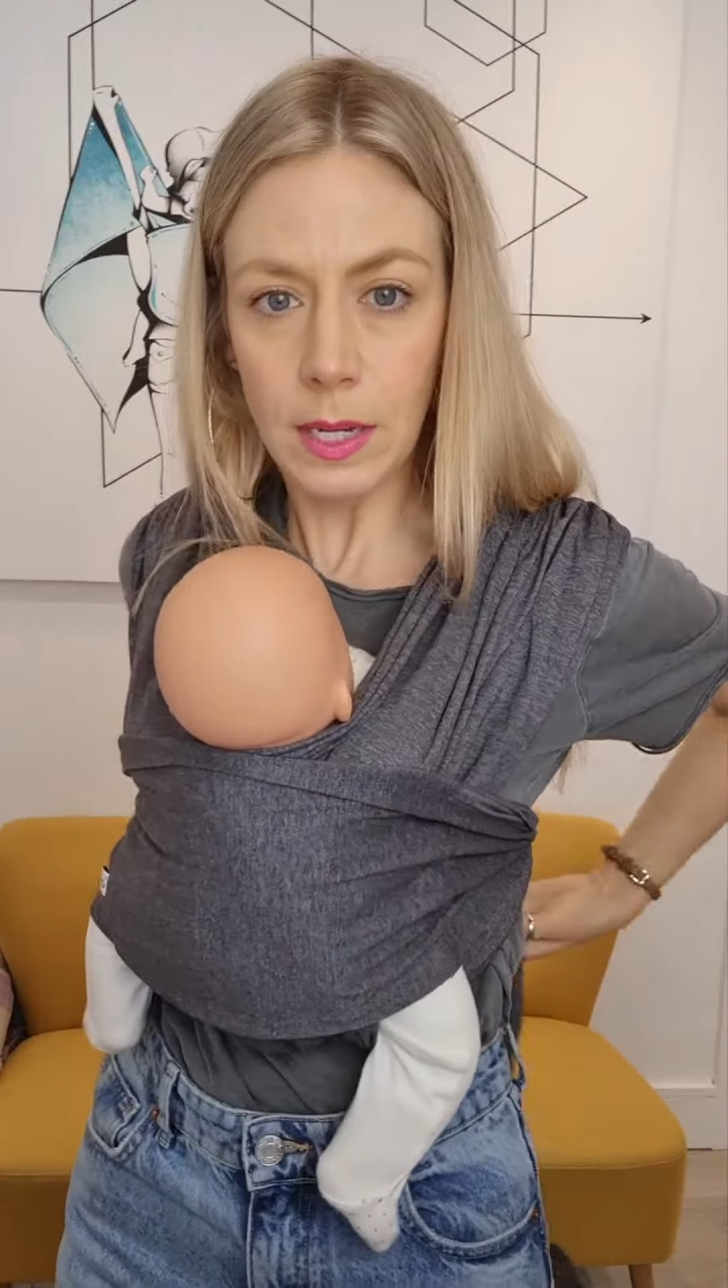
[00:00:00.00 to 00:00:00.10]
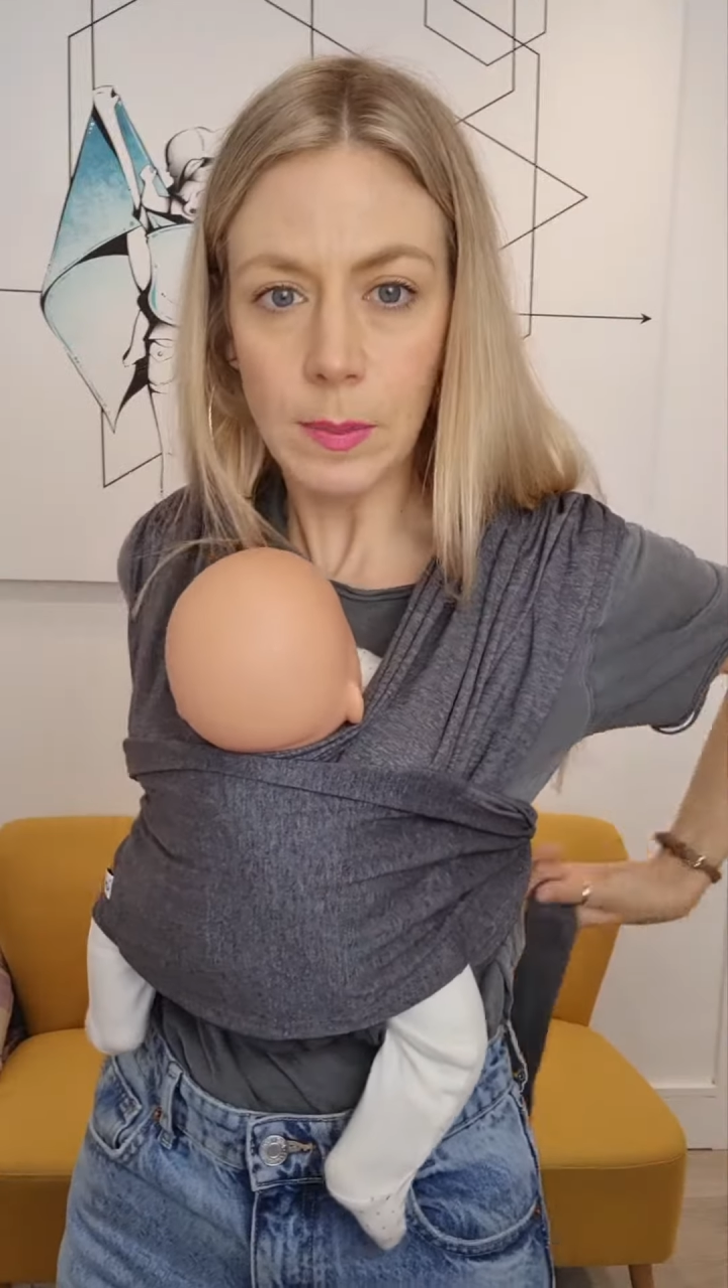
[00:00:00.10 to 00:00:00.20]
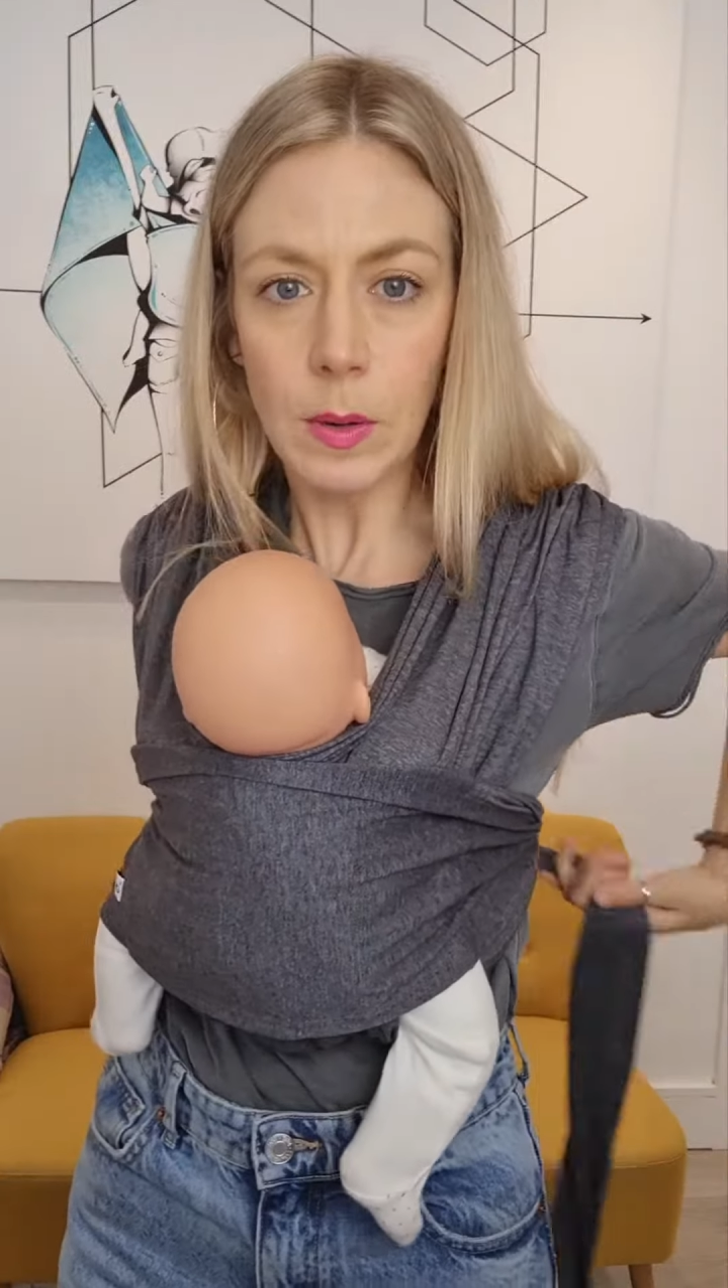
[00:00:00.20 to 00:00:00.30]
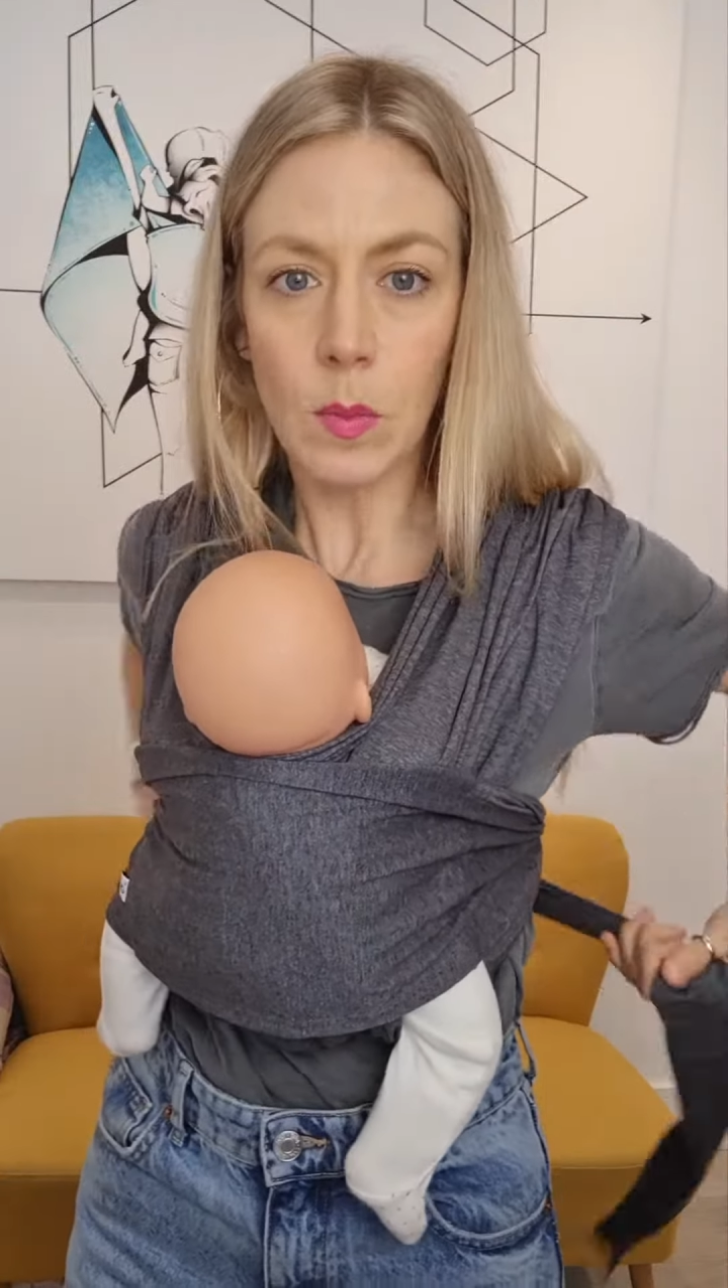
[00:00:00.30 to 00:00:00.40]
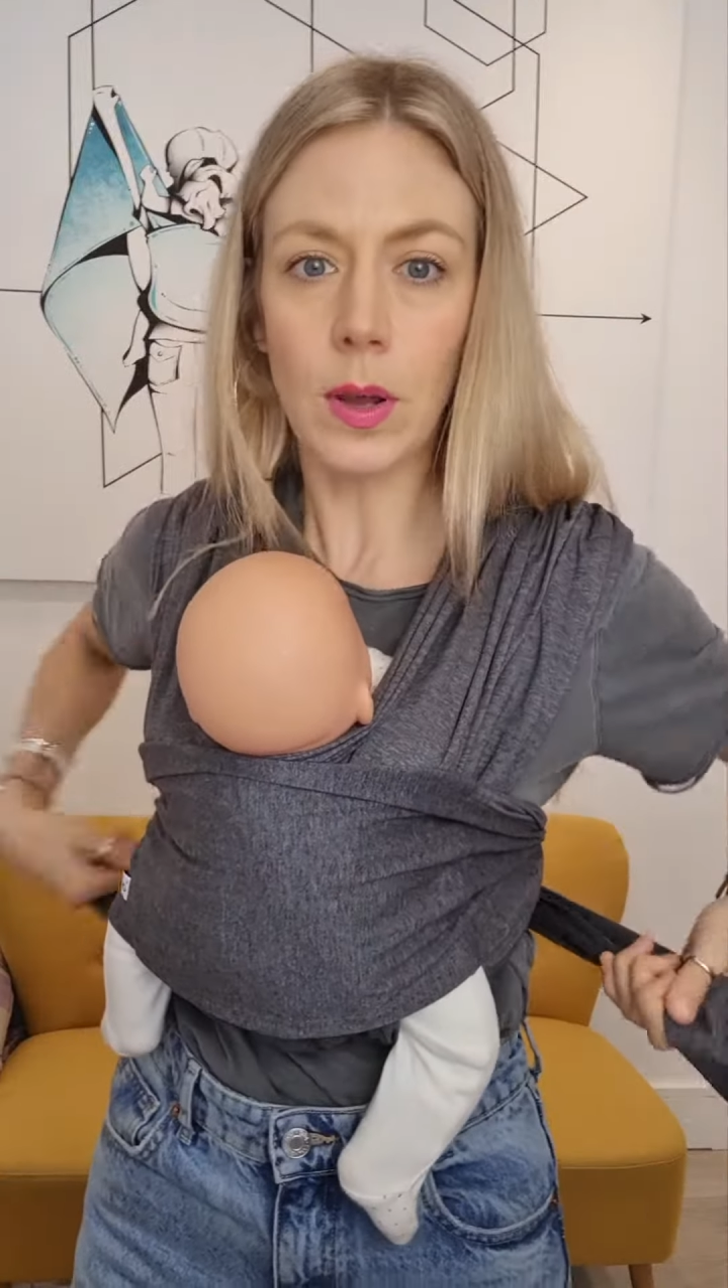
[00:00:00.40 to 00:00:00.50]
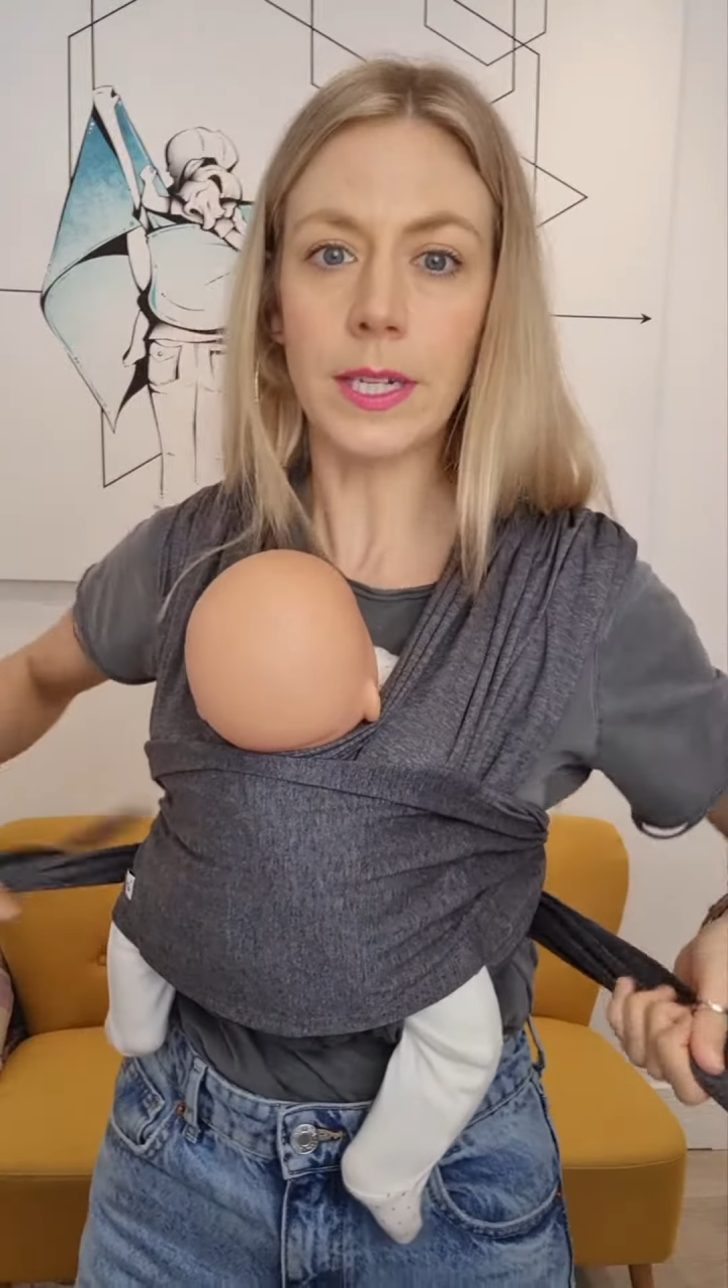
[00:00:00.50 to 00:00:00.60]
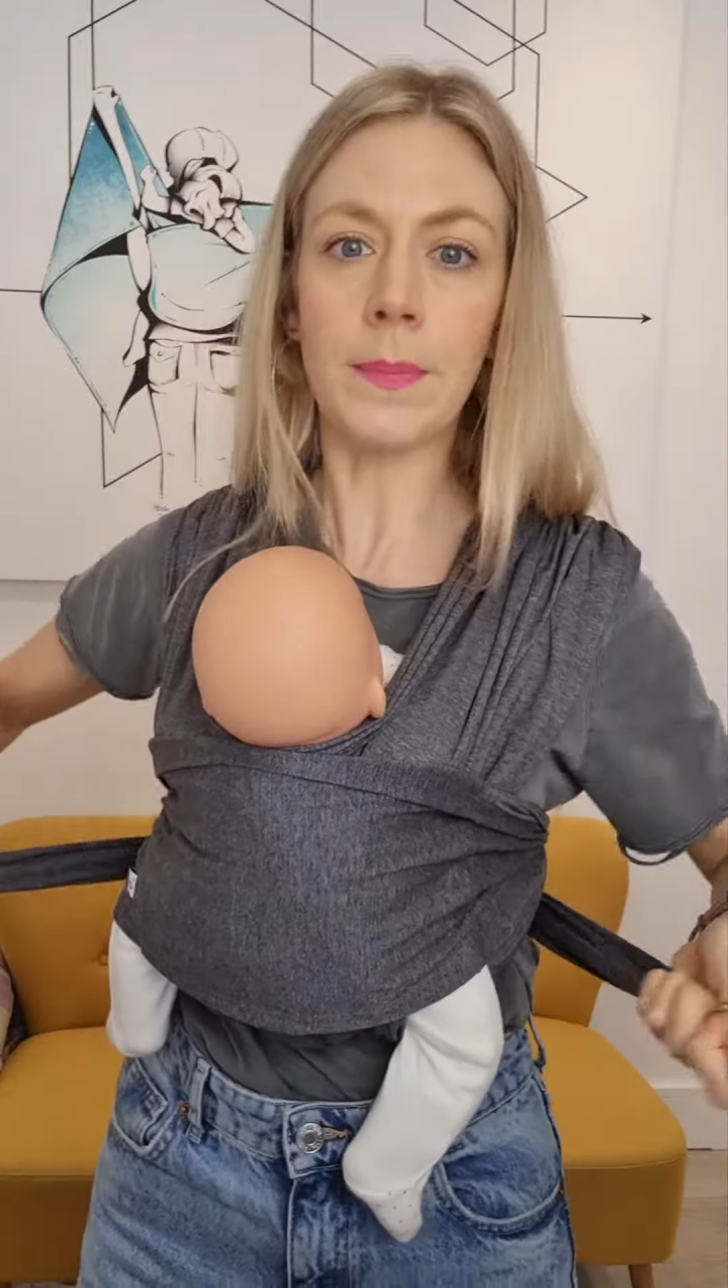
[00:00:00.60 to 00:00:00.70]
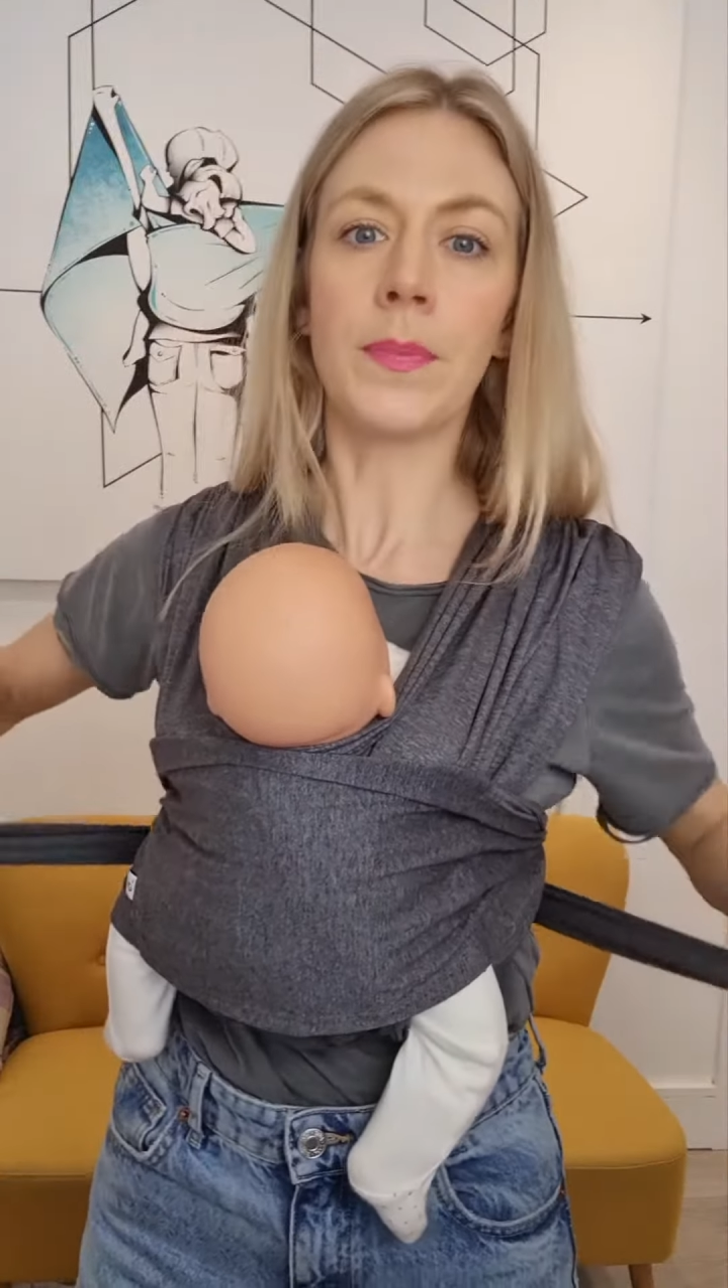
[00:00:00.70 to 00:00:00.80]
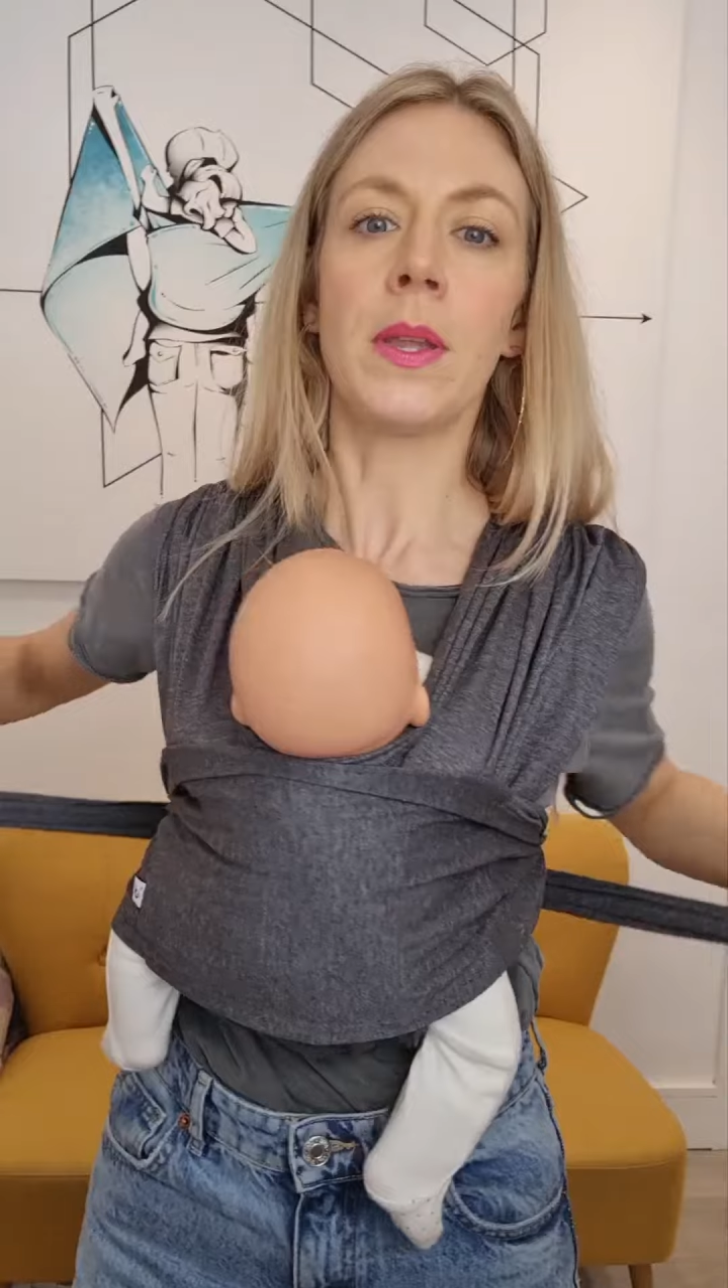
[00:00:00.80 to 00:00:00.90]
little bit wider,